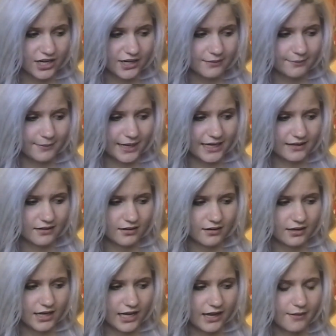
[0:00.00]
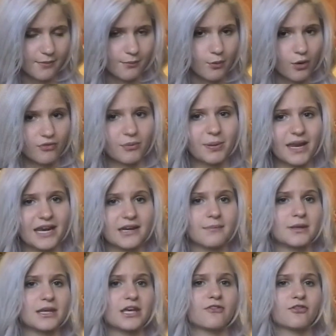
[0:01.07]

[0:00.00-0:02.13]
and it made it more of a pain